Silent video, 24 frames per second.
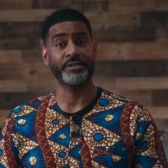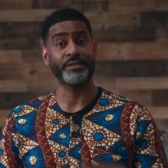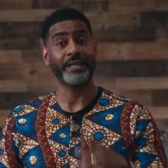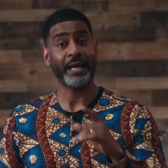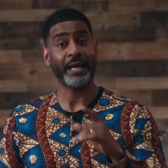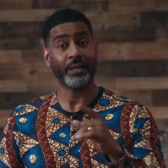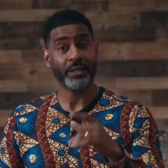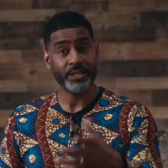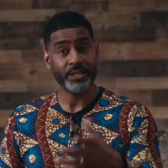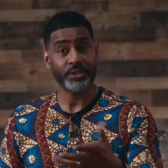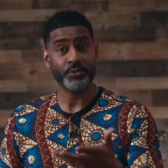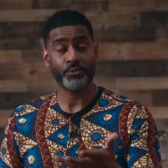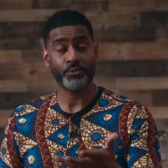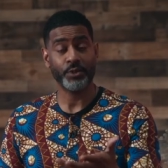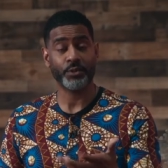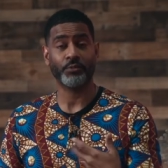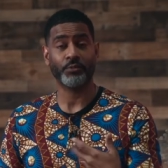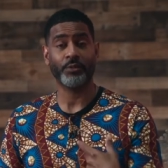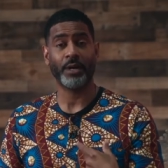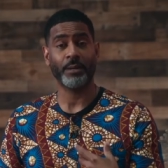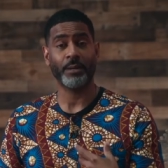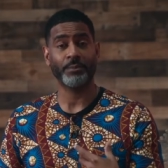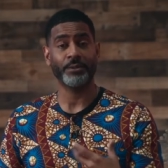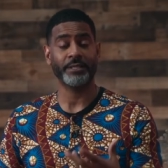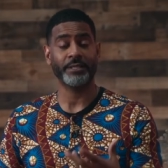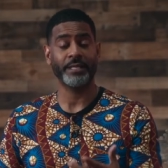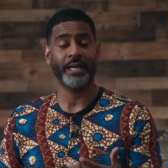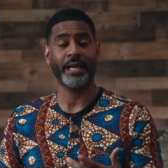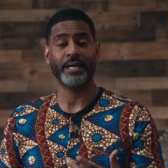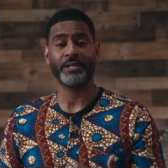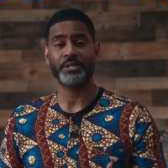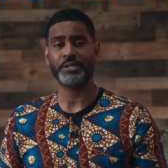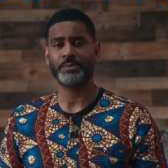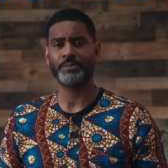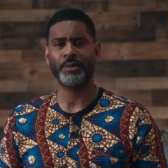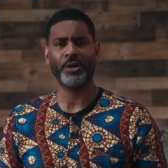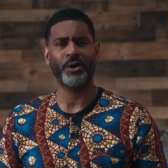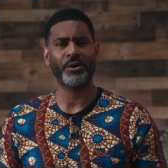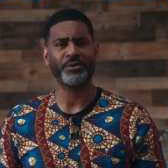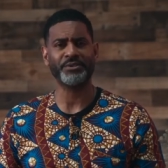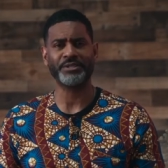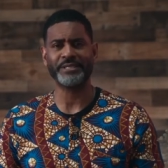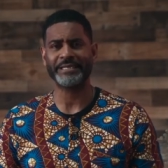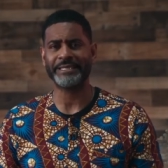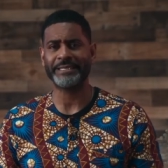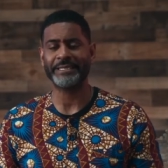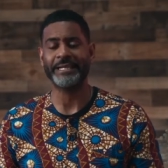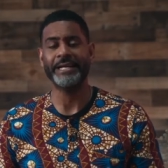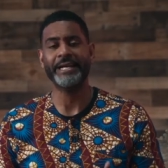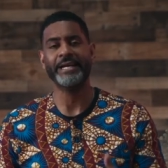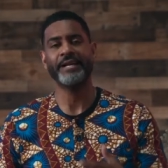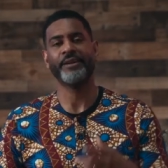That is what Robert and Hannah Smalls did.